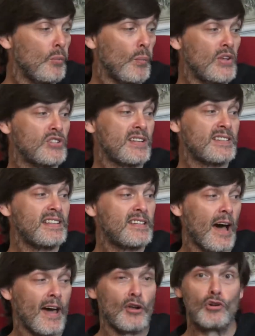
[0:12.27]
which is
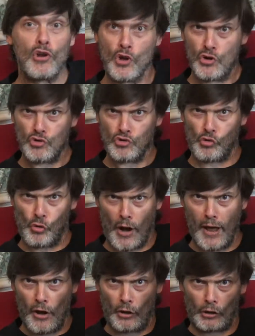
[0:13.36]
entitled
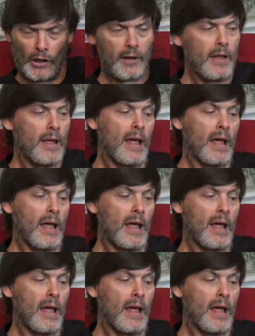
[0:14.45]
Trail.